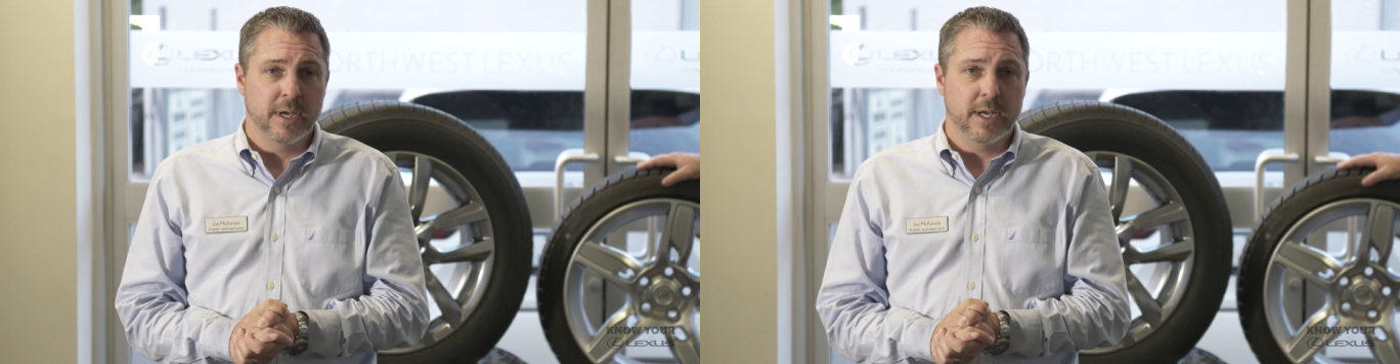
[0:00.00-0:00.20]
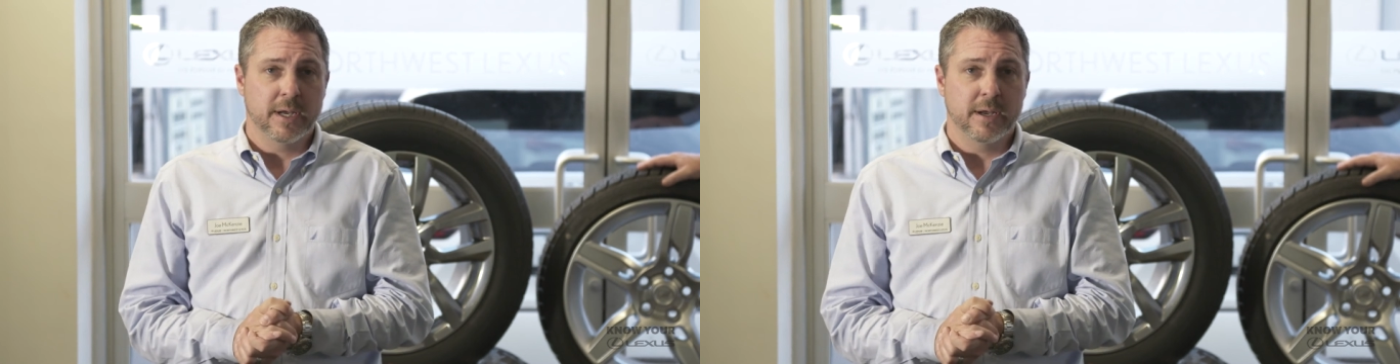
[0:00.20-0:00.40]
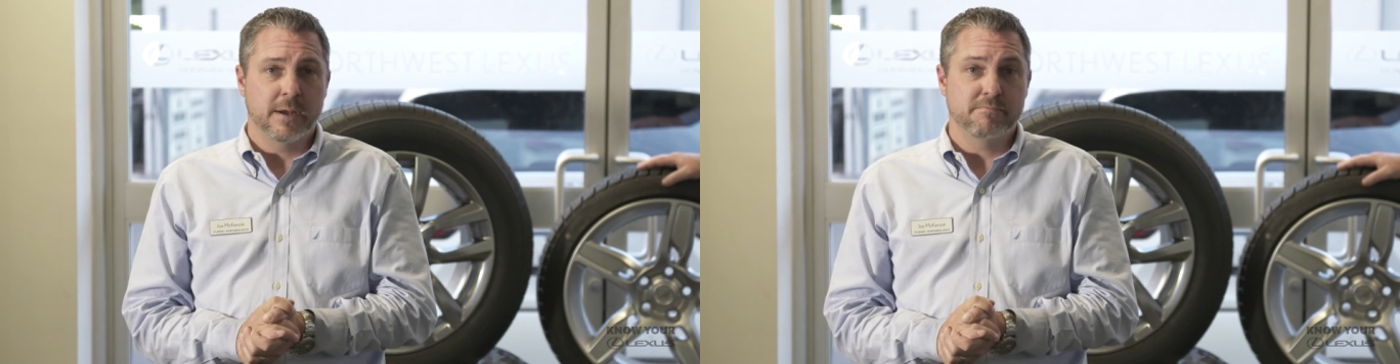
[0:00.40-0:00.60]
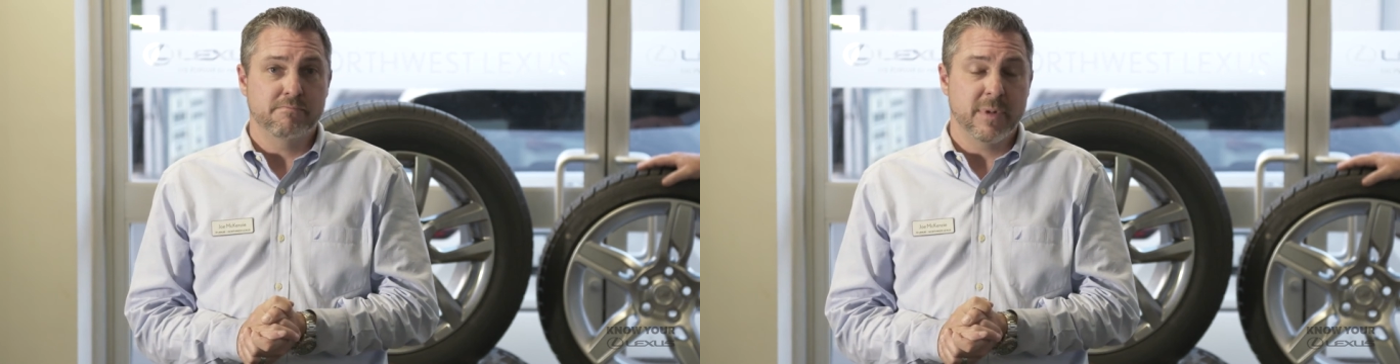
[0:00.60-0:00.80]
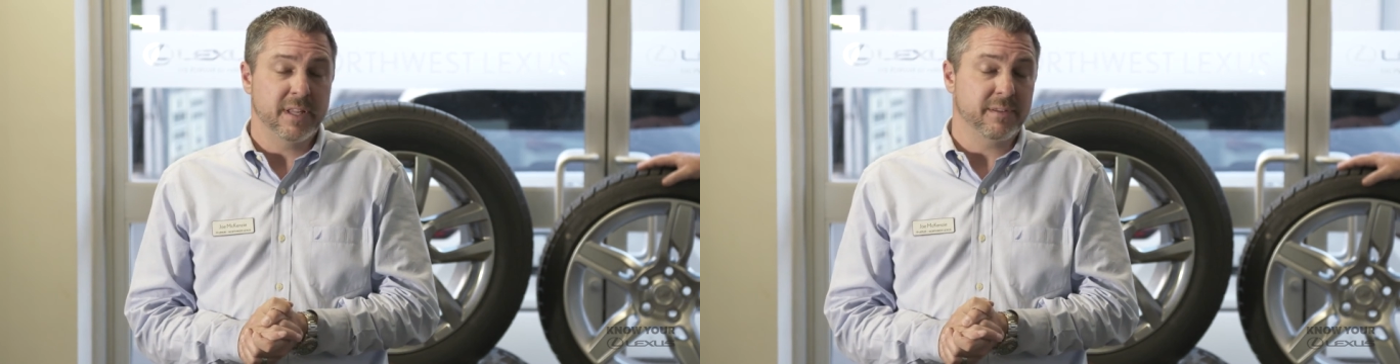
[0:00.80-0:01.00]

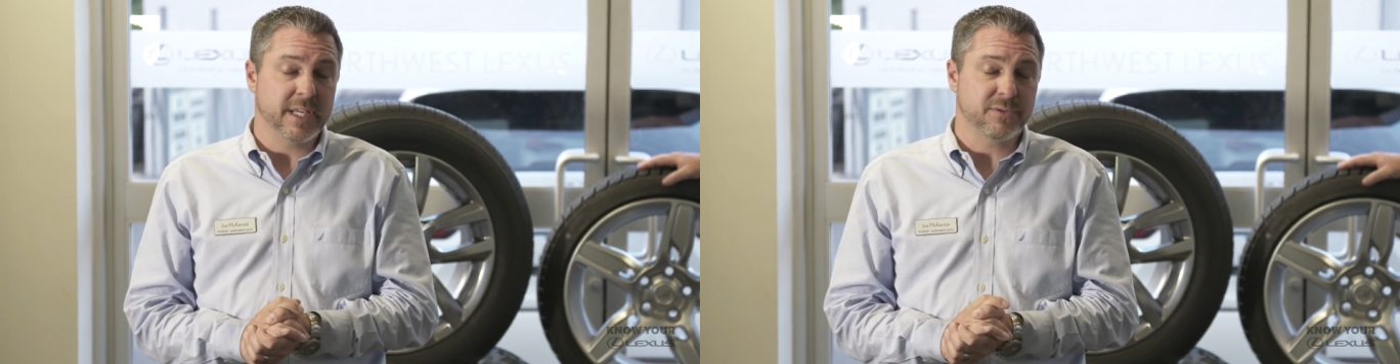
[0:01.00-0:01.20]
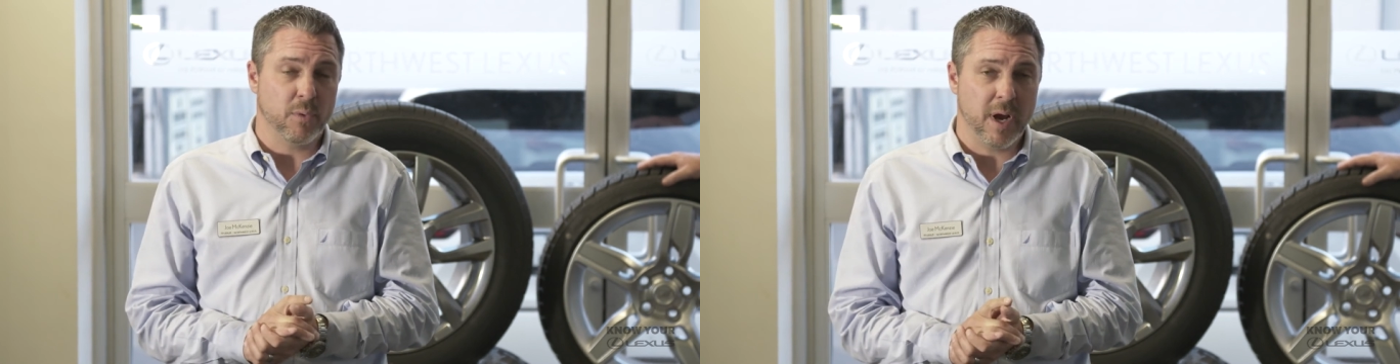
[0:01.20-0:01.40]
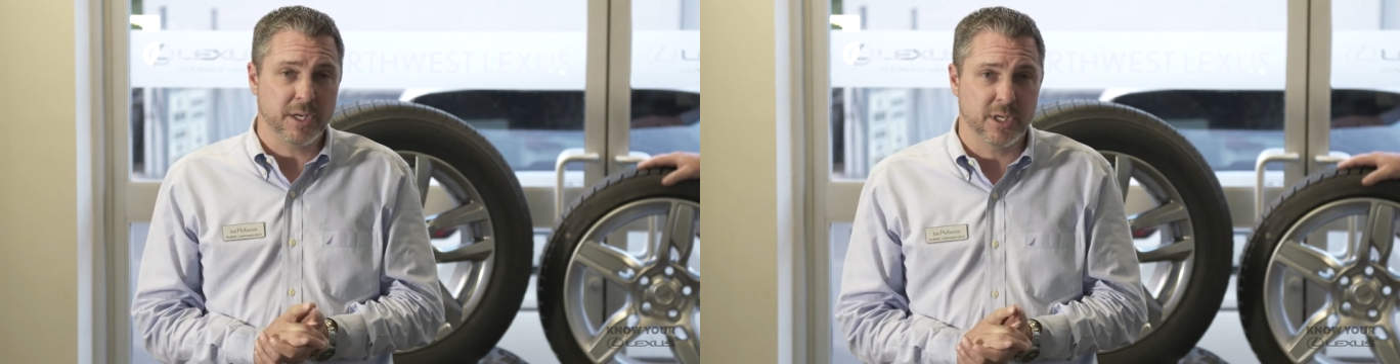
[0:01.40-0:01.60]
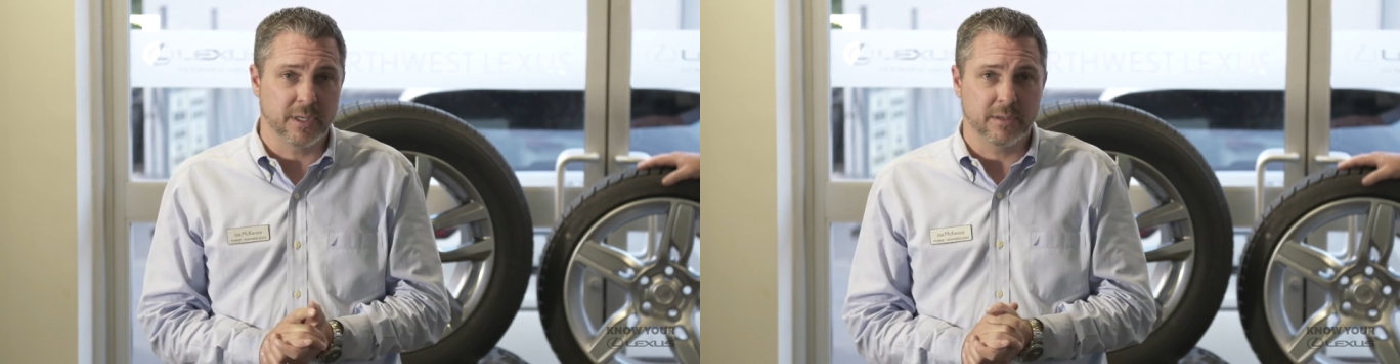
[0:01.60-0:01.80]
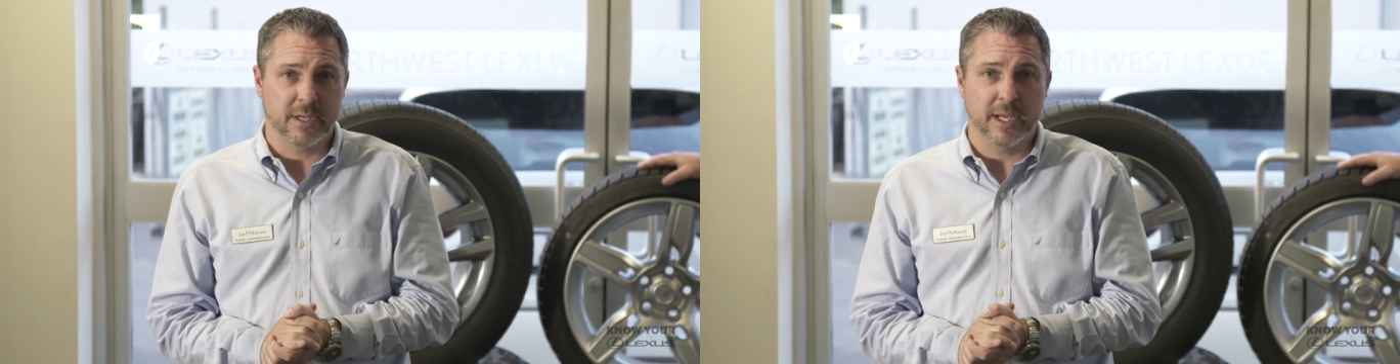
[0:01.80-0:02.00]
And thanks for
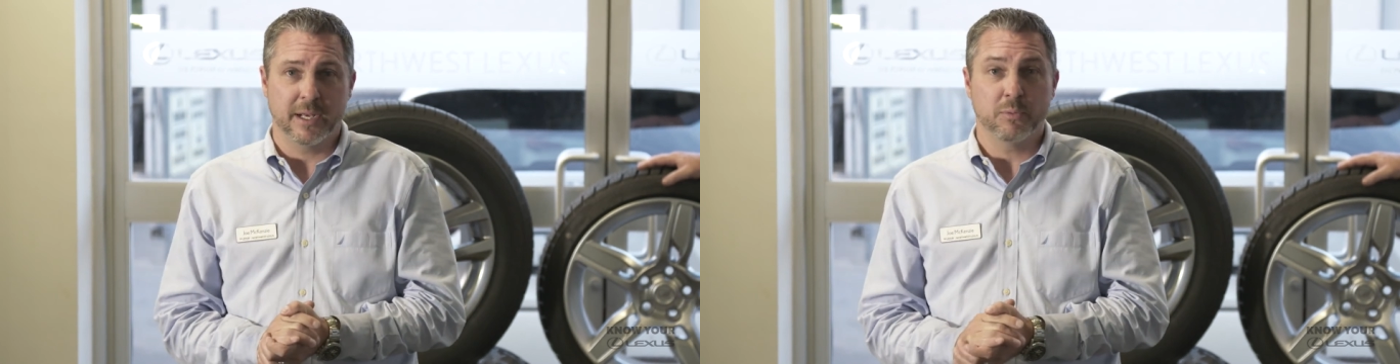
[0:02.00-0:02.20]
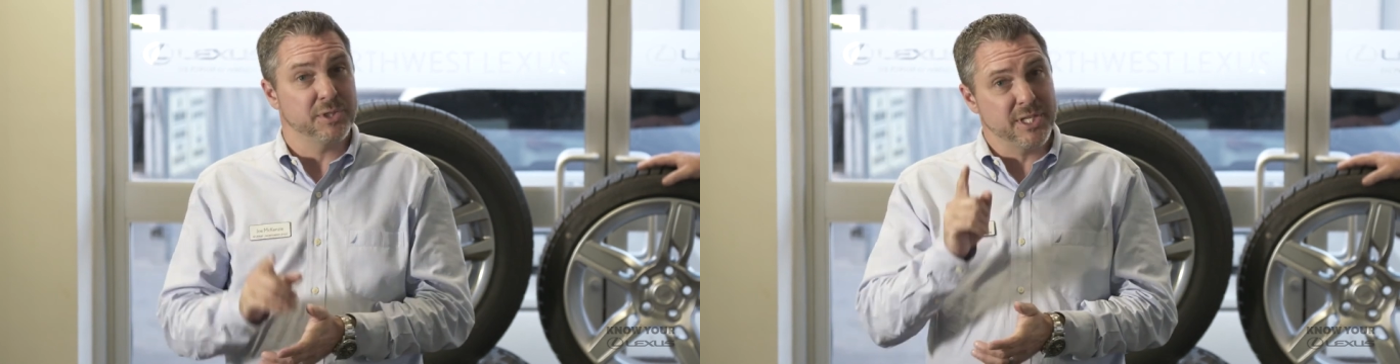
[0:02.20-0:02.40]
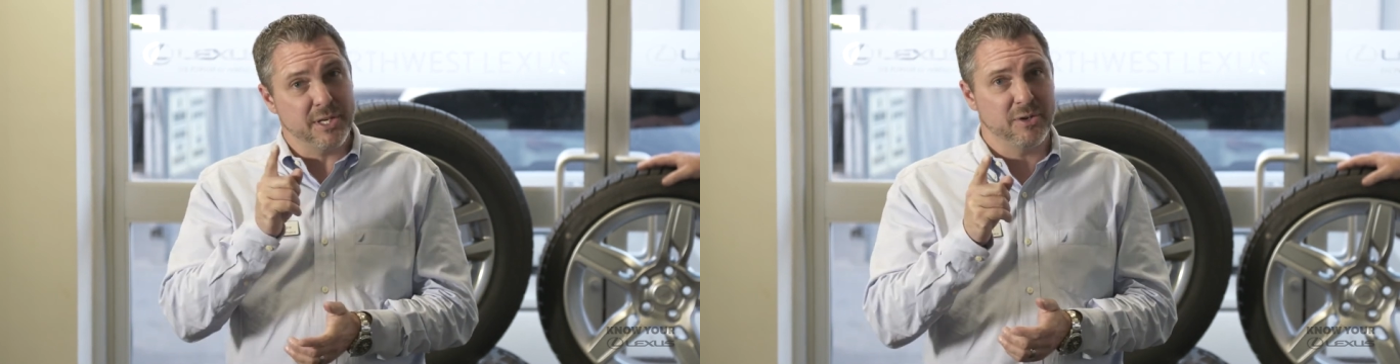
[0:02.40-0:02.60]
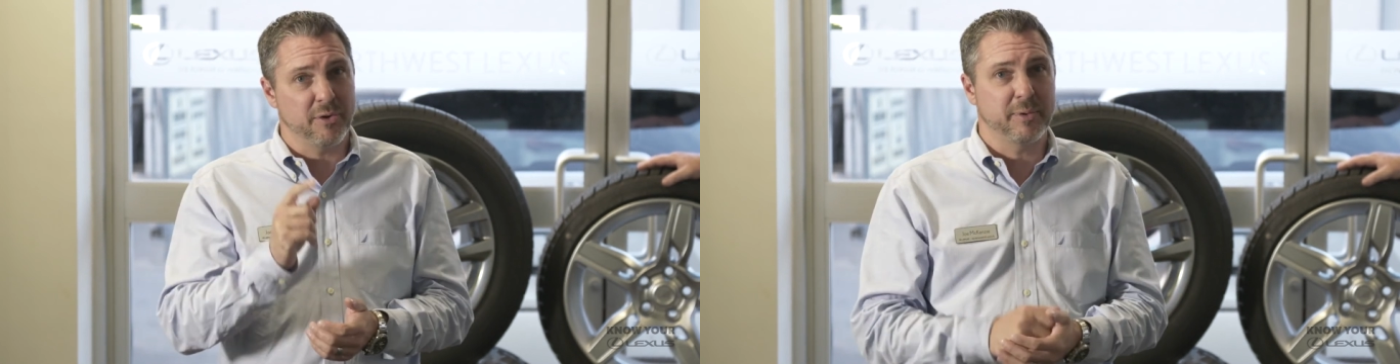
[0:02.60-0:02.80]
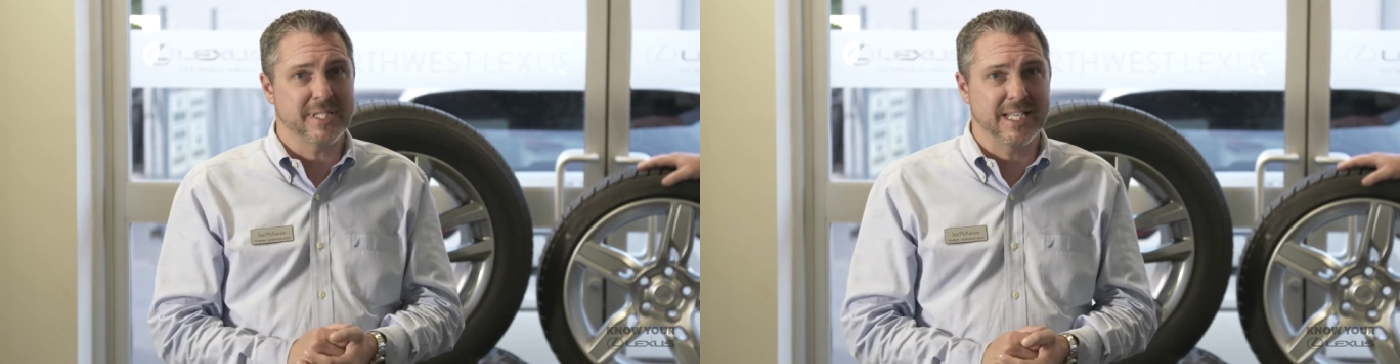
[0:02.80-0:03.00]
watching, and we'll see you at
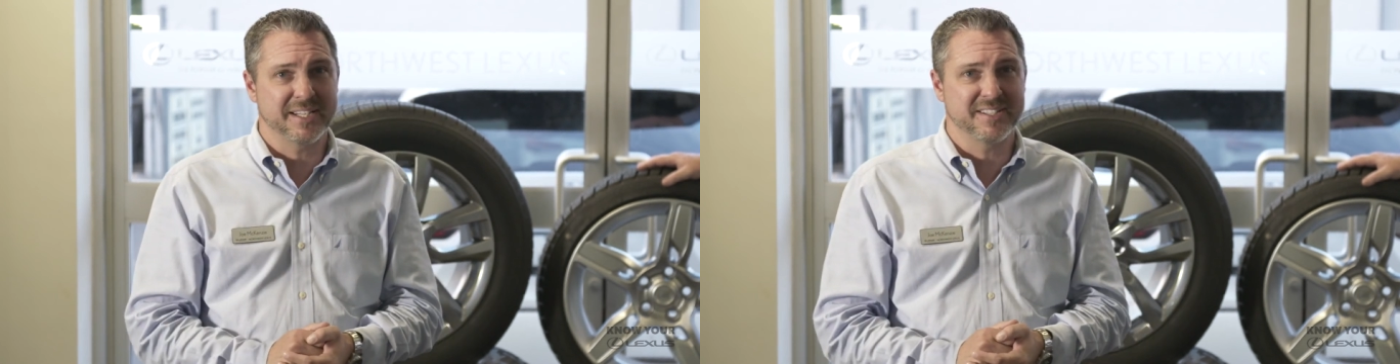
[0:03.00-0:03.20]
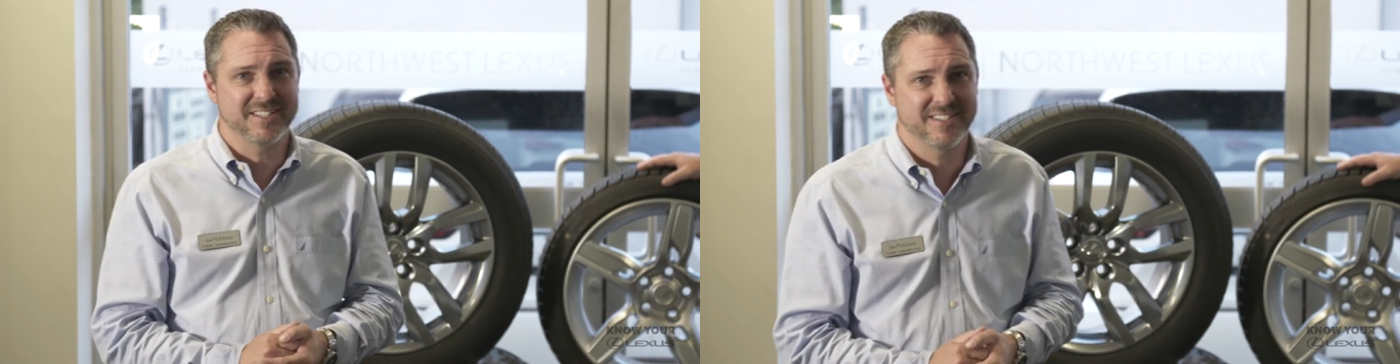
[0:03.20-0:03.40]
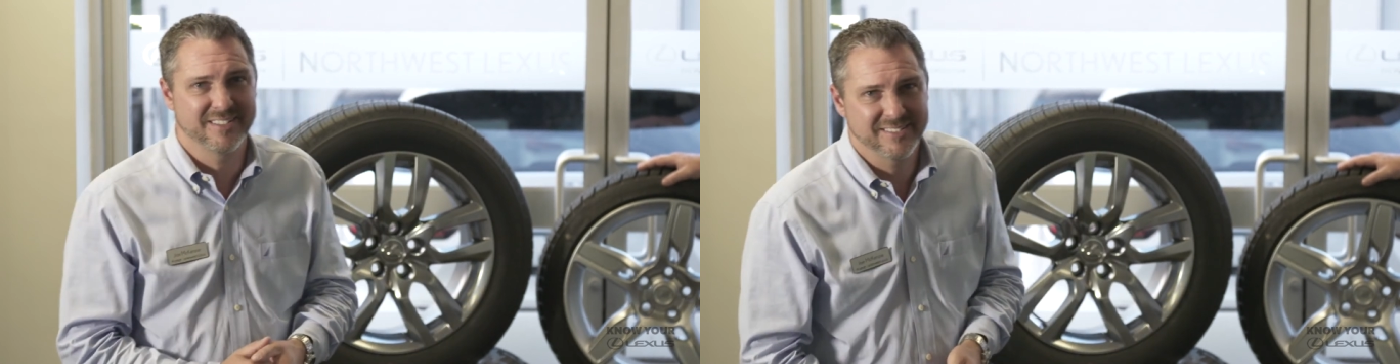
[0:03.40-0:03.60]
Northwest Lexus.